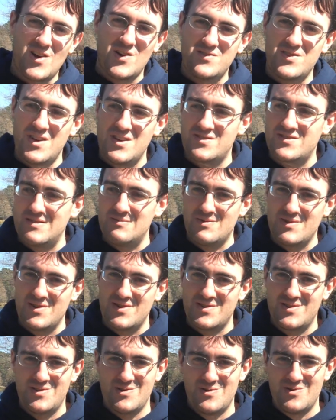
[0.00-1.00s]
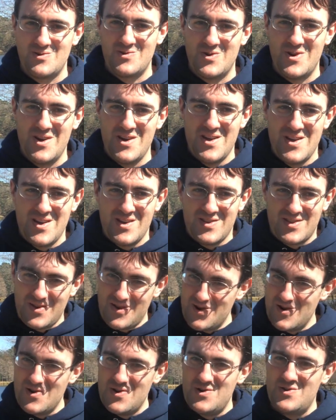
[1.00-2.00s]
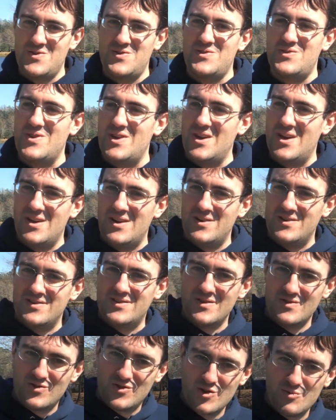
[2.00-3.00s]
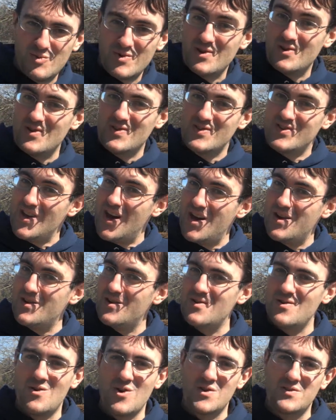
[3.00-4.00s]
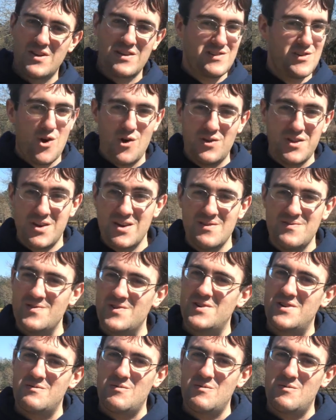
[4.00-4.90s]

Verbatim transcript: Are they similar to the Earth and to Jupiter and Saturn, or are they totally different?